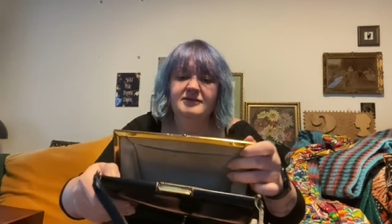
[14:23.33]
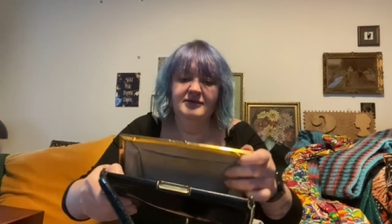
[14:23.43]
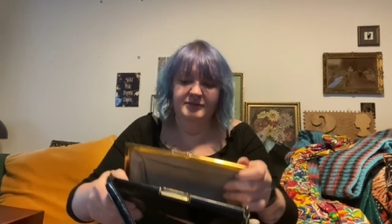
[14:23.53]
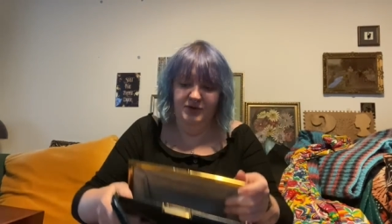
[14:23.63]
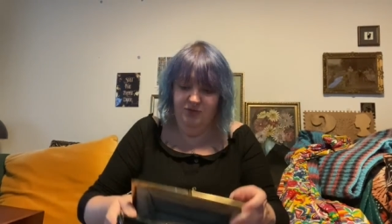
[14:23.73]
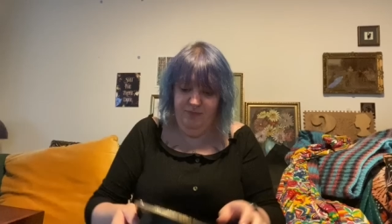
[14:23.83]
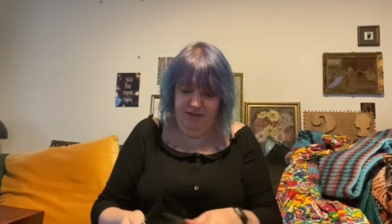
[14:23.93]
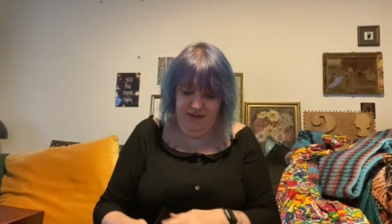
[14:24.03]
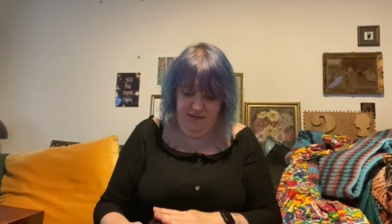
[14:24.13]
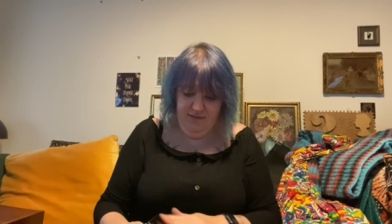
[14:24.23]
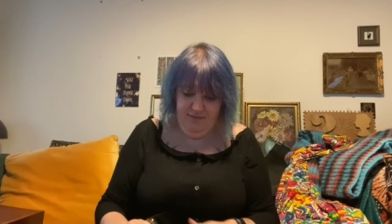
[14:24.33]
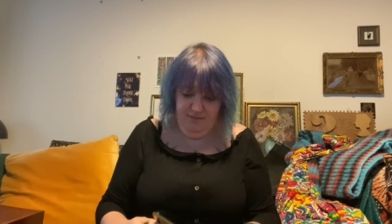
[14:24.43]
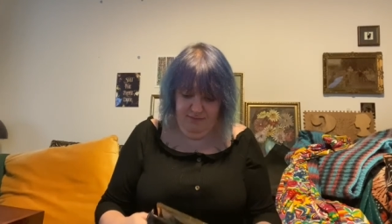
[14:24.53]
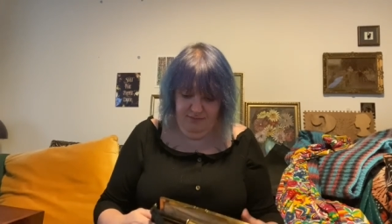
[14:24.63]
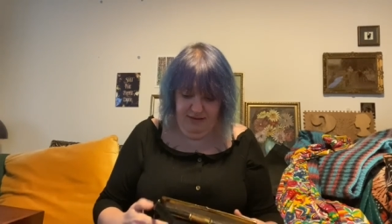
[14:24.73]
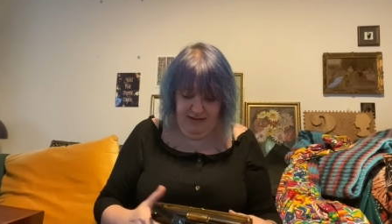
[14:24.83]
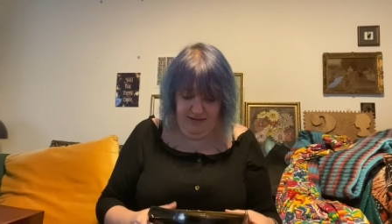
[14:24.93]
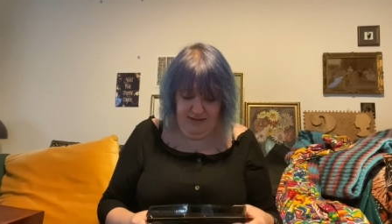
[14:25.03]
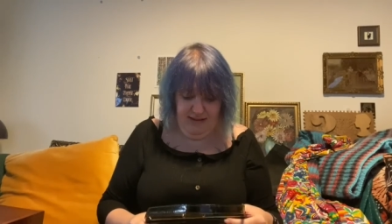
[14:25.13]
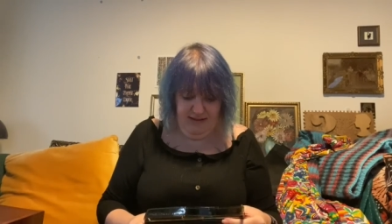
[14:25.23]
I'm hoping
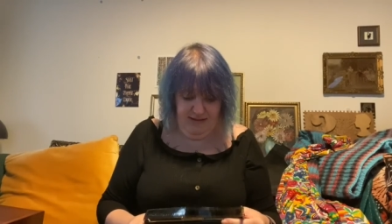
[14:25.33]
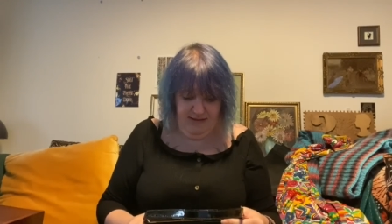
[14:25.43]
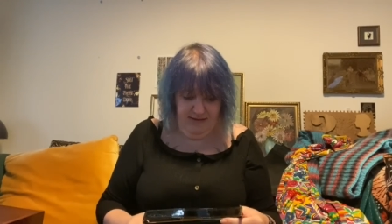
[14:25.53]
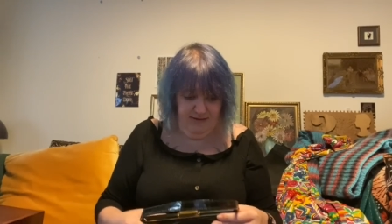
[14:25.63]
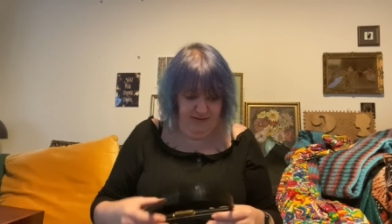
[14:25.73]
patent leather.